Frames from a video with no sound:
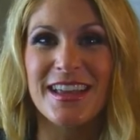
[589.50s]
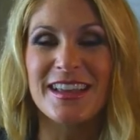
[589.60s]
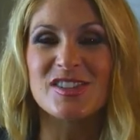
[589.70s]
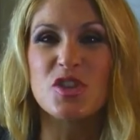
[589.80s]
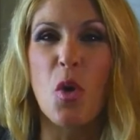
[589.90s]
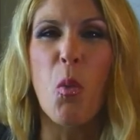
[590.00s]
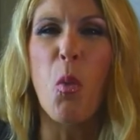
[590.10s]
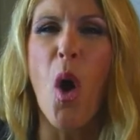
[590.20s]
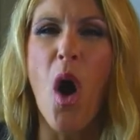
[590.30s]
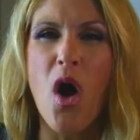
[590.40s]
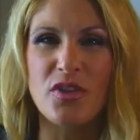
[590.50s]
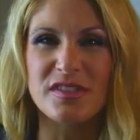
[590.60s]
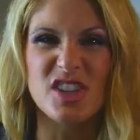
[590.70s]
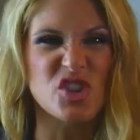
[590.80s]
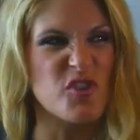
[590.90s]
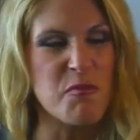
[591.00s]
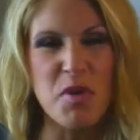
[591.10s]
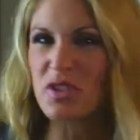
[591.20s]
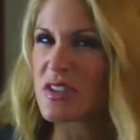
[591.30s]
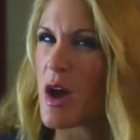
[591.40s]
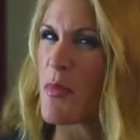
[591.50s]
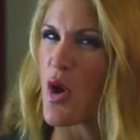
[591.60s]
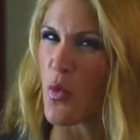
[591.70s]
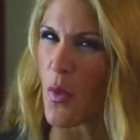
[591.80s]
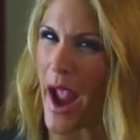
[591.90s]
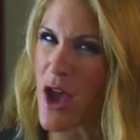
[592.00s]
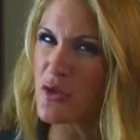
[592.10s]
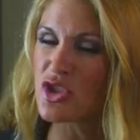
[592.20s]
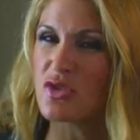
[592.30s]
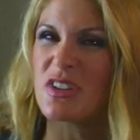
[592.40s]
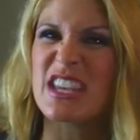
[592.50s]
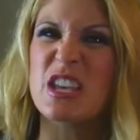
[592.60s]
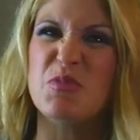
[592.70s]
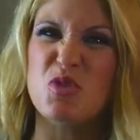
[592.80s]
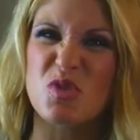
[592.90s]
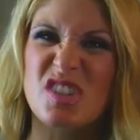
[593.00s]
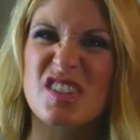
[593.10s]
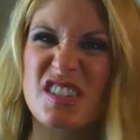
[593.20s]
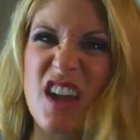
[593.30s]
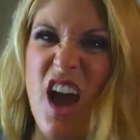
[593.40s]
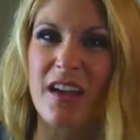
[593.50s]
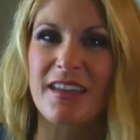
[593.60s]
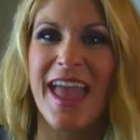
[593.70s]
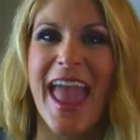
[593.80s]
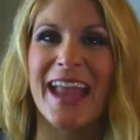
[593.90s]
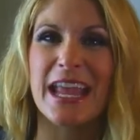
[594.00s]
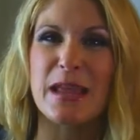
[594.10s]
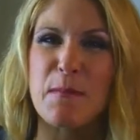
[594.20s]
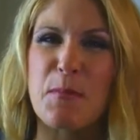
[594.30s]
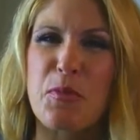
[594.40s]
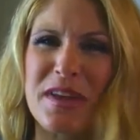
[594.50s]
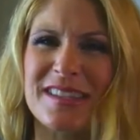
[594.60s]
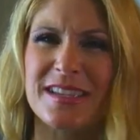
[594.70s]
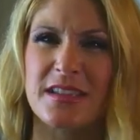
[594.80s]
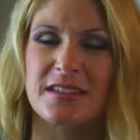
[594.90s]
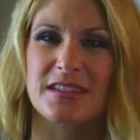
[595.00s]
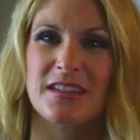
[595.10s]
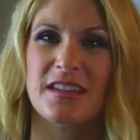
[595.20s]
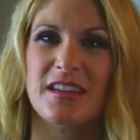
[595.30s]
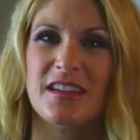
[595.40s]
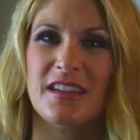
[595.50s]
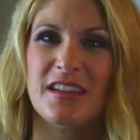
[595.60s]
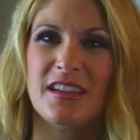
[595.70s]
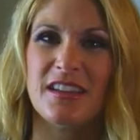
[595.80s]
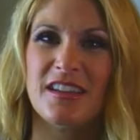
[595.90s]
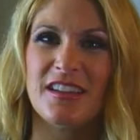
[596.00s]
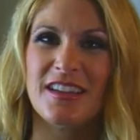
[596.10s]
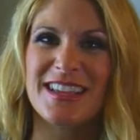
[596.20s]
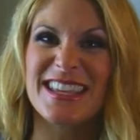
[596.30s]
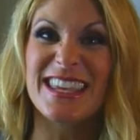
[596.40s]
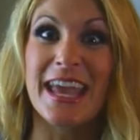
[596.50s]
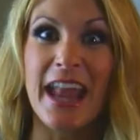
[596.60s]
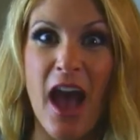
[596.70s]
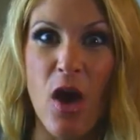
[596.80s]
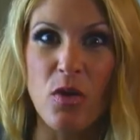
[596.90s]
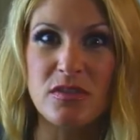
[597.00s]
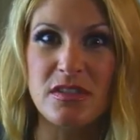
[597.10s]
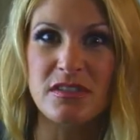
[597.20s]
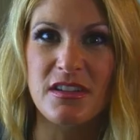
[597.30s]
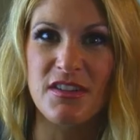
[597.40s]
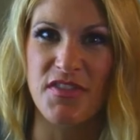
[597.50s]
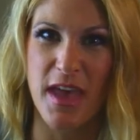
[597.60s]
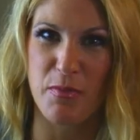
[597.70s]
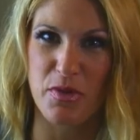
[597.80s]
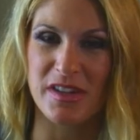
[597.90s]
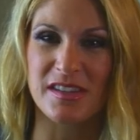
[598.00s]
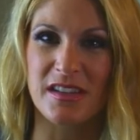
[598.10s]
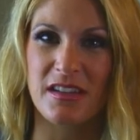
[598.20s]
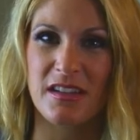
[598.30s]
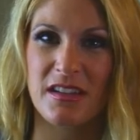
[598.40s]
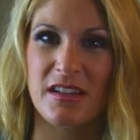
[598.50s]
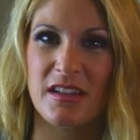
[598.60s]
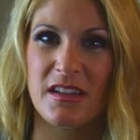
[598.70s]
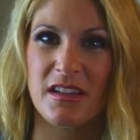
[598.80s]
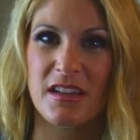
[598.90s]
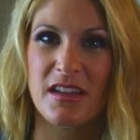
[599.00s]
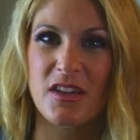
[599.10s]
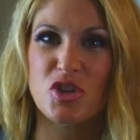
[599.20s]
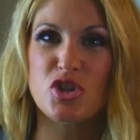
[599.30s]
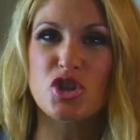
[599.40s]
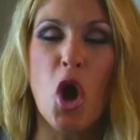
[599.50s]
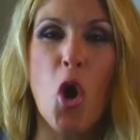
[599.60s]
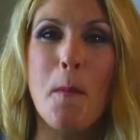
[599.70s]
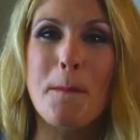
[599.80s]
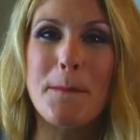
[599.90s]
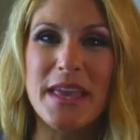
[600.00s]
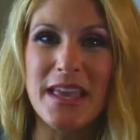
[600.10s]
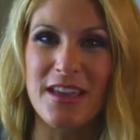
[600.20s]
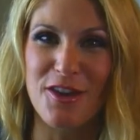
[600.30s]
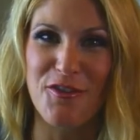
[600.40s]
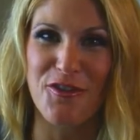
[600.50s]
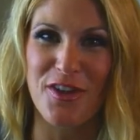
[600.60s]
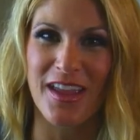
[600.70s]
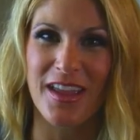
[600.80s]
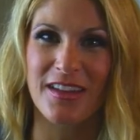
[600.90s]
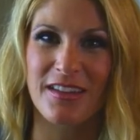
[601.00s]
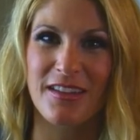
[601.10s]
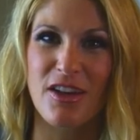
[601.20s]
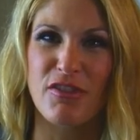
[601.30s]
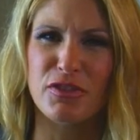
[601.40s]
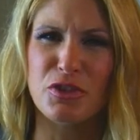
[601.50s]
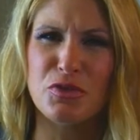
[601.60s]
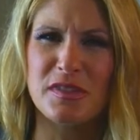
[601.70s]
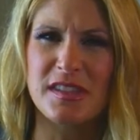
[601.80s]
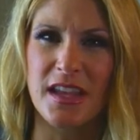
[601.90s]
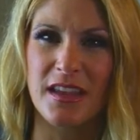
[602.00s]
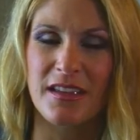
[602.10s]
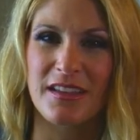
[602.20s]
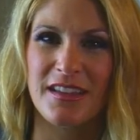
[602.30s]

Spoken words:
is the walls that you've built up around you to keep you stuck and imprisoned. Get out of that prison. Don't be afraid of losing